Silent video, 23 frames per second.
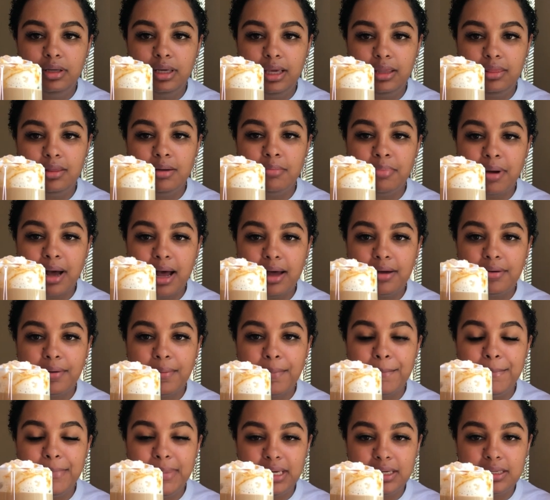in the
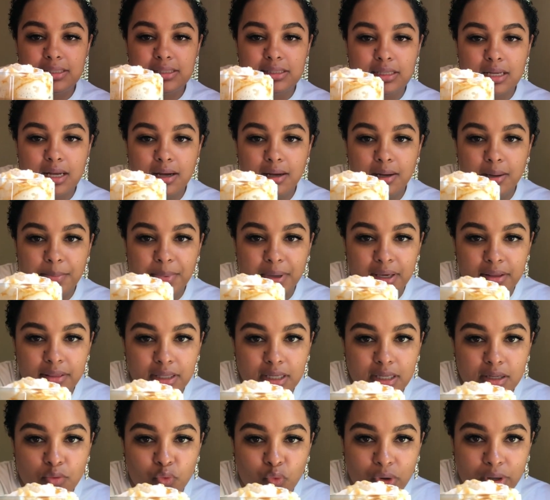bottom mixed up, and
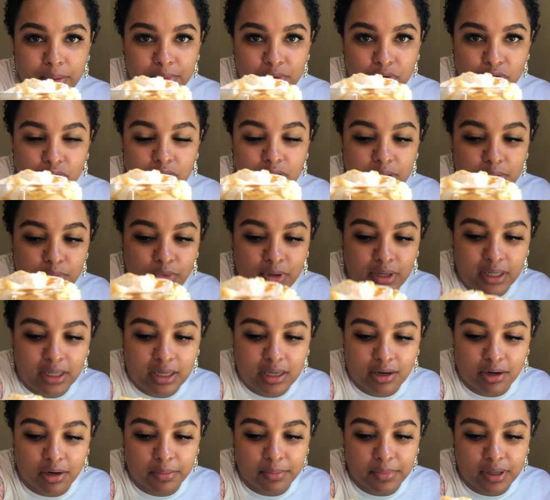then whipped cream with a
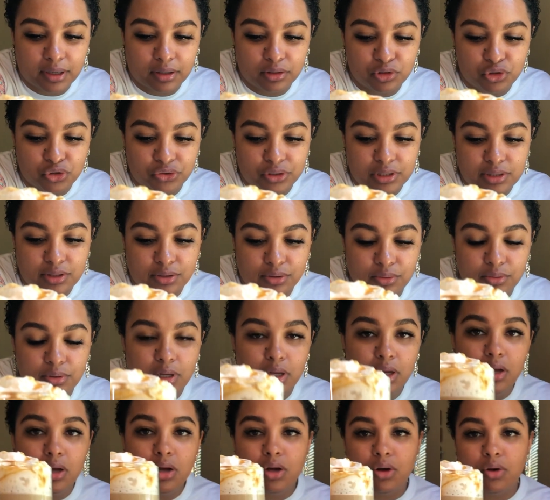caramel drizzle
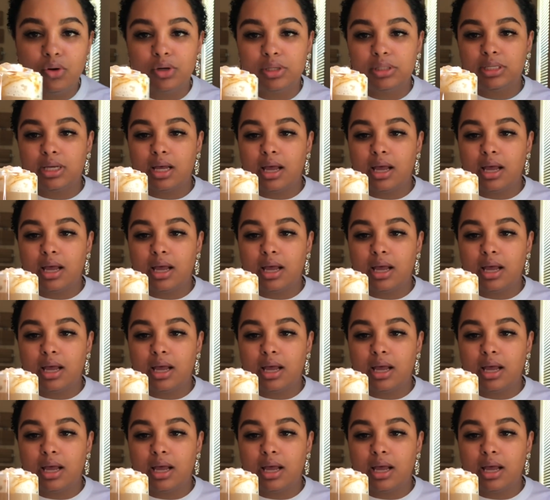on